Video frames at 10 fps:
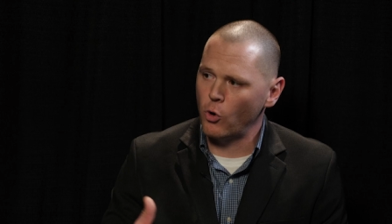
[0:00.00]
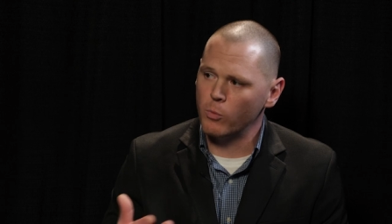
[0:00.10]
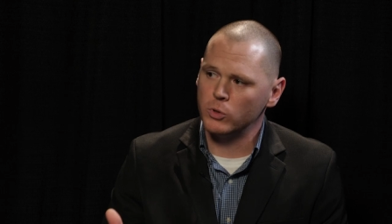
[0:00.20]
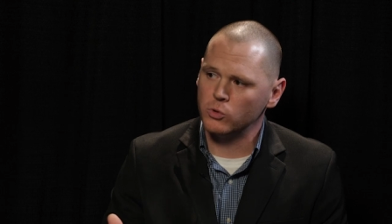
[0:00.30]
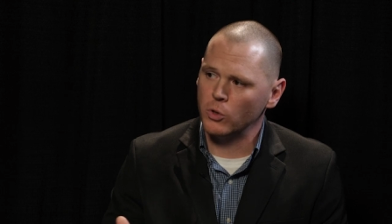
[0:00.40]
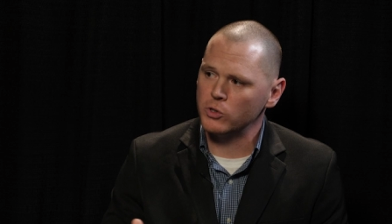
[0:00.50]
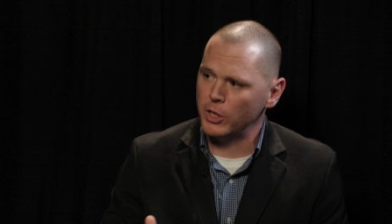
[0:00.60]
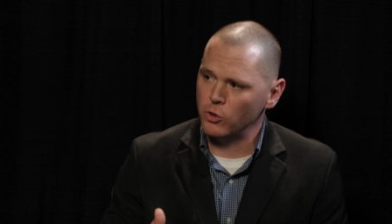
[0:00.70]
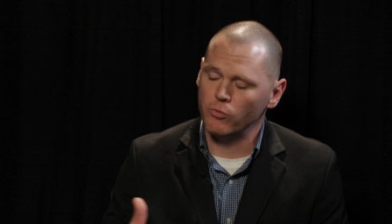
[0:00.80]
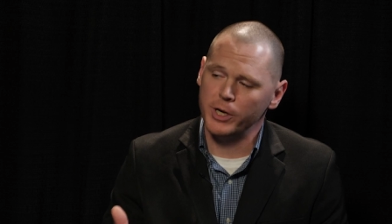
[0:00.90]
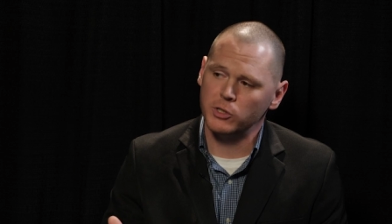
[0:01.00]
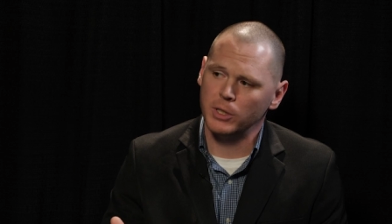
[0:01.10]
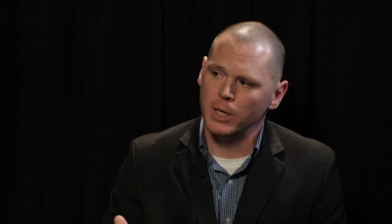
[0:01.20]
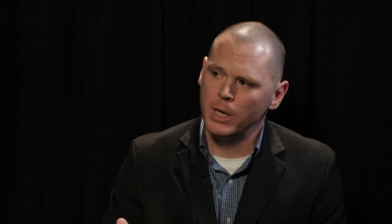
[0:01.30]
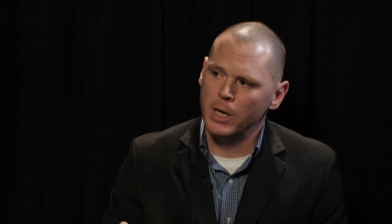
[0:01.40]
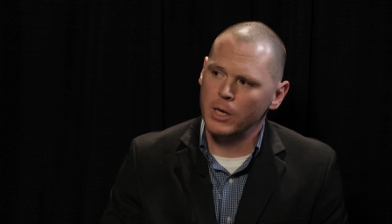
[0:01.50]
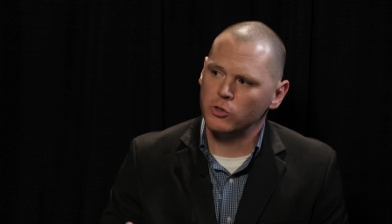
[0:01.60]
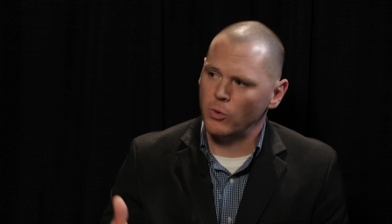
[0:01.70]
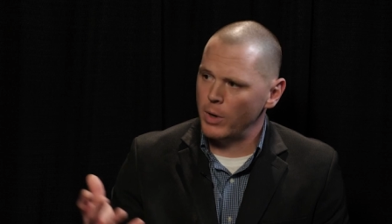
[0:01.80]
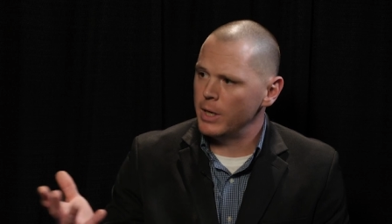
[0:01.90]
open source and your risk.
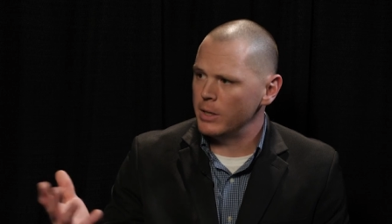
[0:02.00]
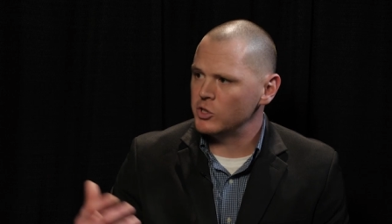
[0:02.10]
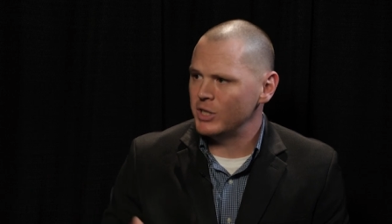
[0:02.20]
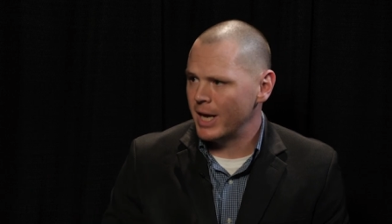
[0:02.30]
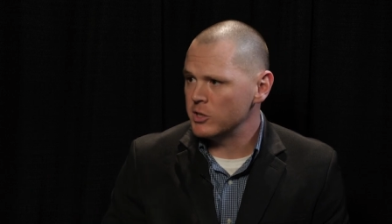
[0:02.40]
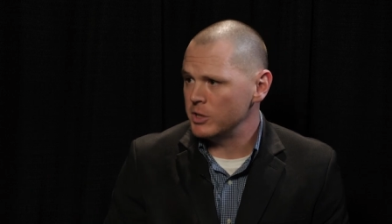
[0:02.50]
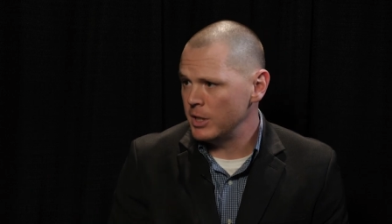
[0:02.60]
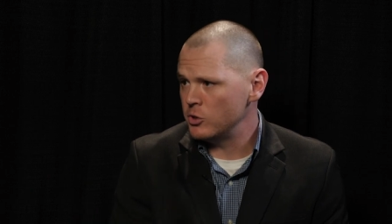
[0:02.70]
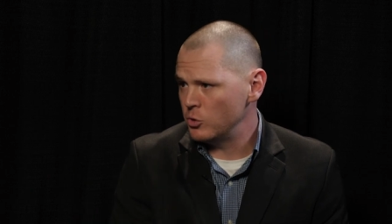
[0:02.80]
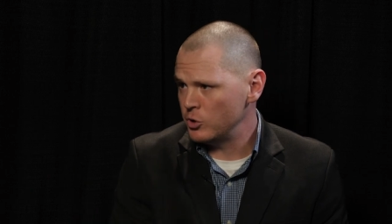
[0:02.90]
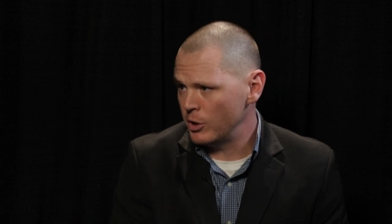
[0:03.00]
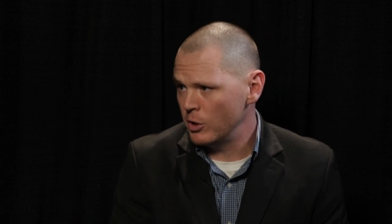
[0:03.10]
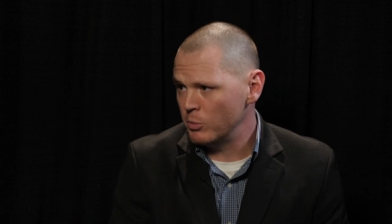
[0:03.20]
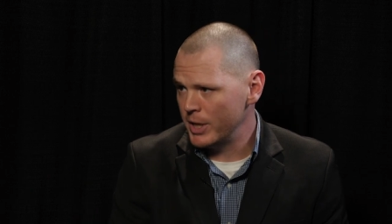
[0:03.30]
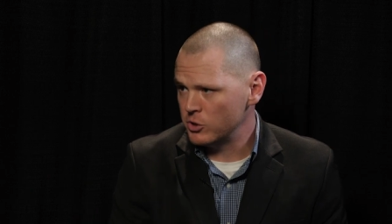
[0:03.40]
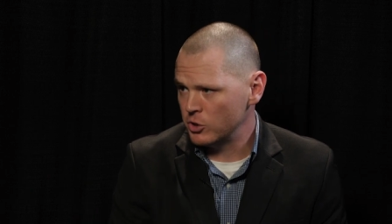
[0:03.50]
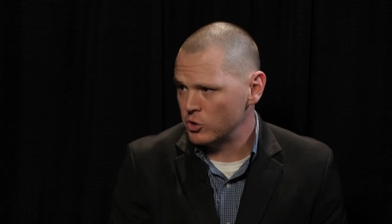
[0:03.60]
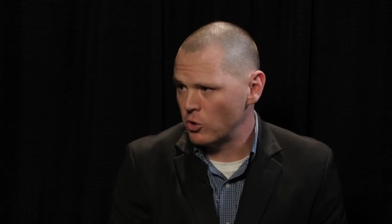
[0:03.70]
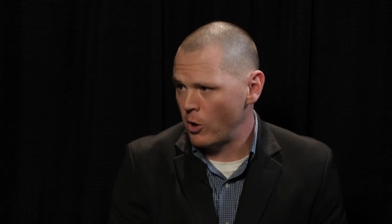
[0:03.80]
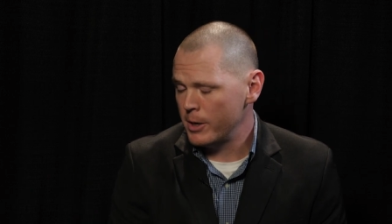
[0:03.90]
So eh, CI/CD is usually a good place to
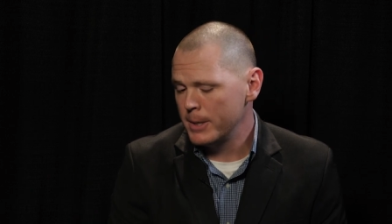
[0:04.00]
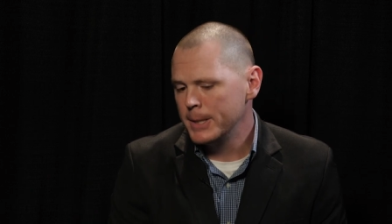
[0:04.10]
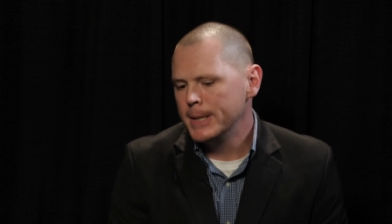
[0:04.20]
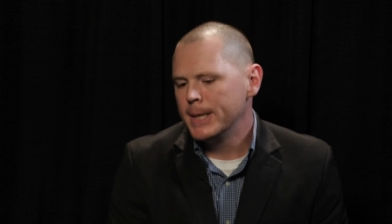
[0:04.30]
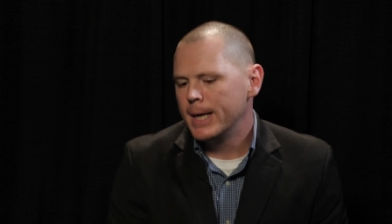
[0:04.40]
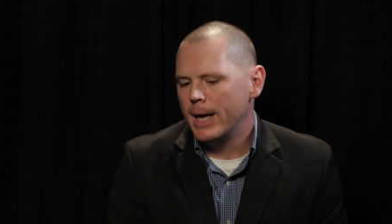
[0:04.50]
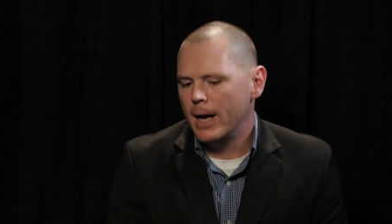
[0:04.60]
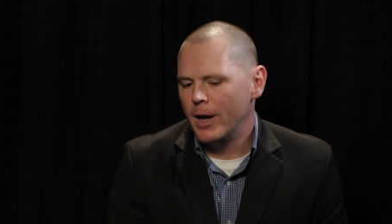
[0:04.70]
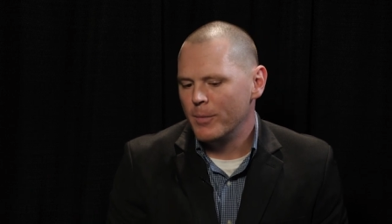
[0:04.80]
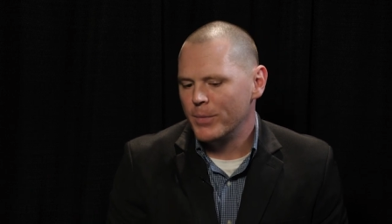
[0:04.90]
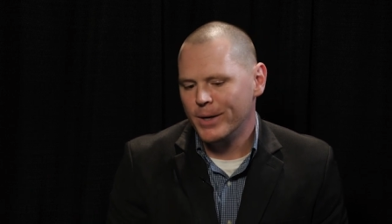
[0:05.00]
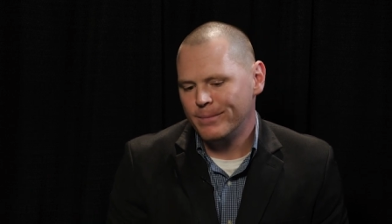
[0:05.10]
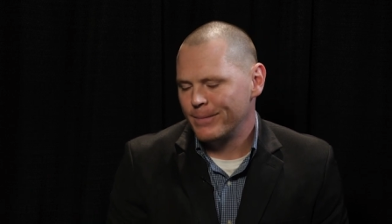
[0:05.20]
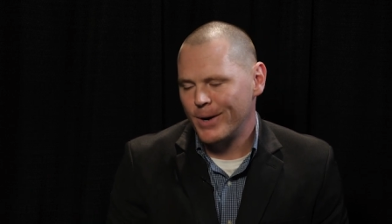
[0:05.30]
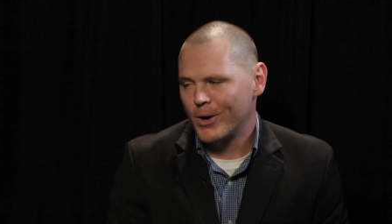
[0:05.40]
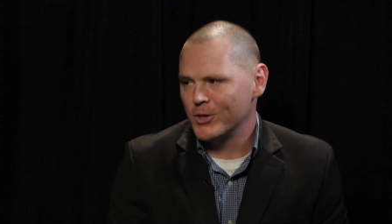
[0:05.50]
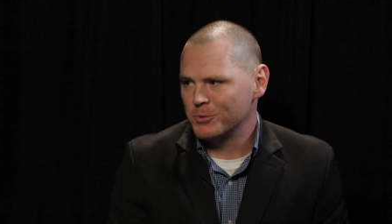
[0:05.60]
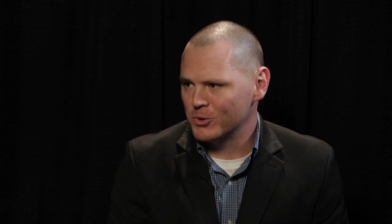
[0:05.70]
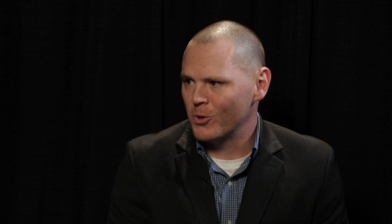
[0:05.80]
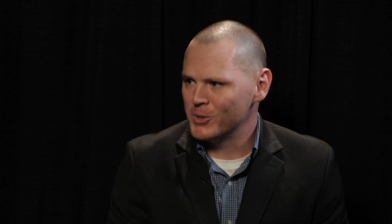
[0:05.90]
start. Um, but our
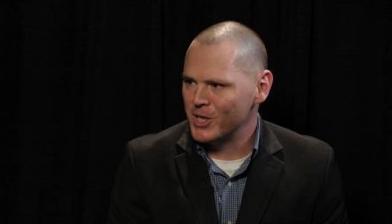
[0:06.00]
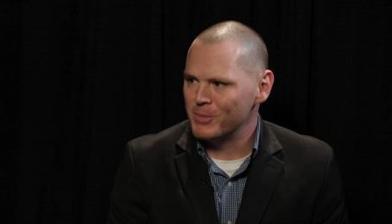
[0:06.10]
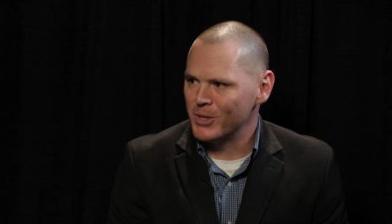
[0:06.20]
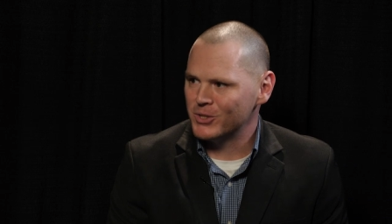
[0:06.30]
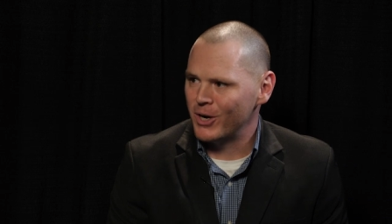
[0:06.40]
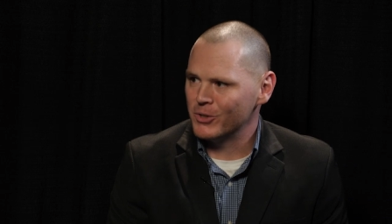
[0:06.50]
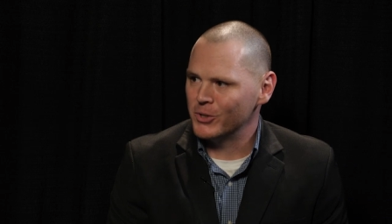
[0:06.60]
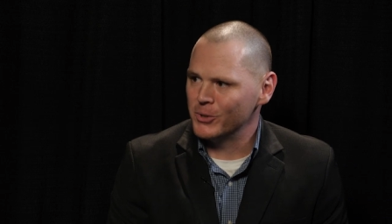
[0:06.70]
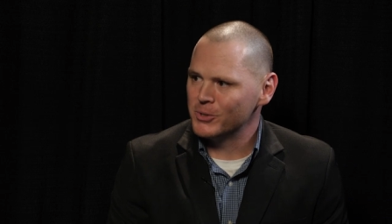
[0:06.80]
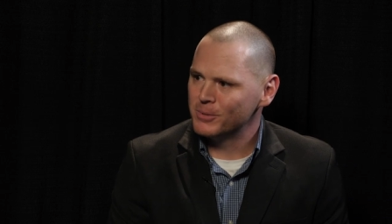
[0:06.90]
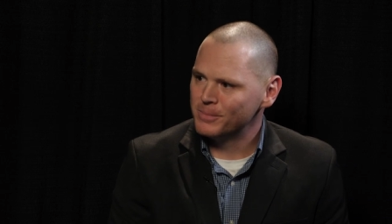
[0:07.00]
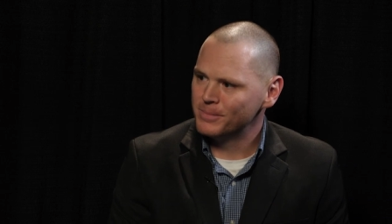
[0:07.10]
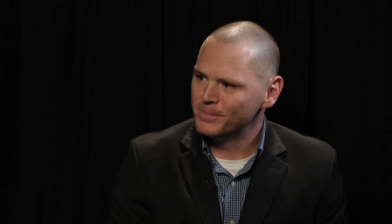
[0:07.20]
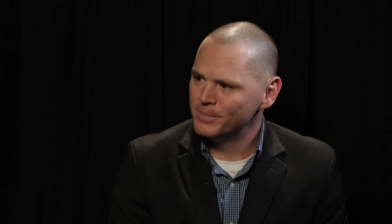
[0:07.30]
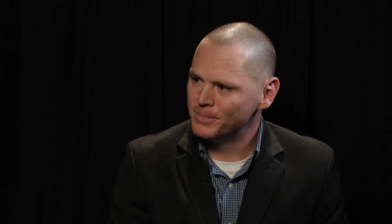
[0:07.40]
customers are always keeping us on our toes. Mm-hmm.